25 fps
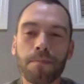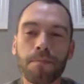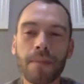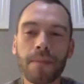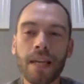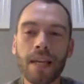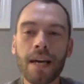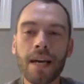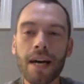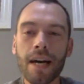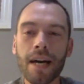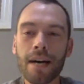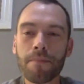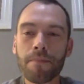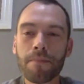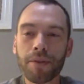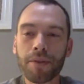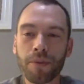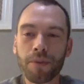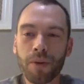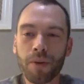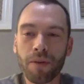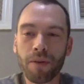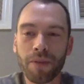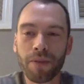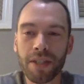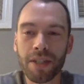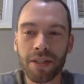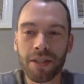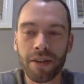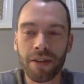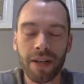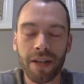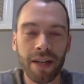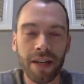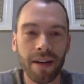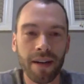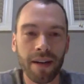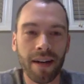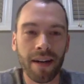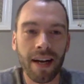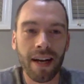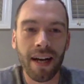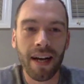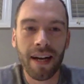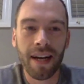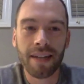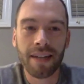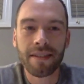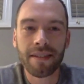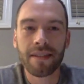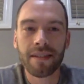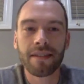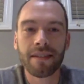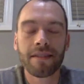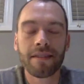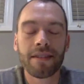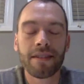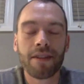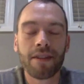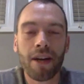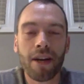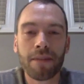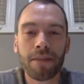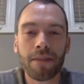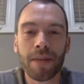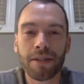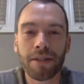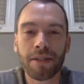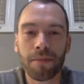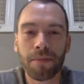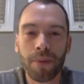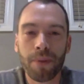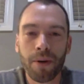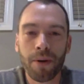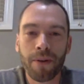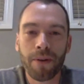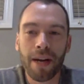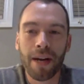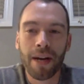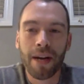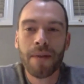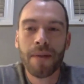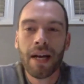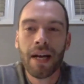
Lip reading: But the real reason you're here to talk about the program.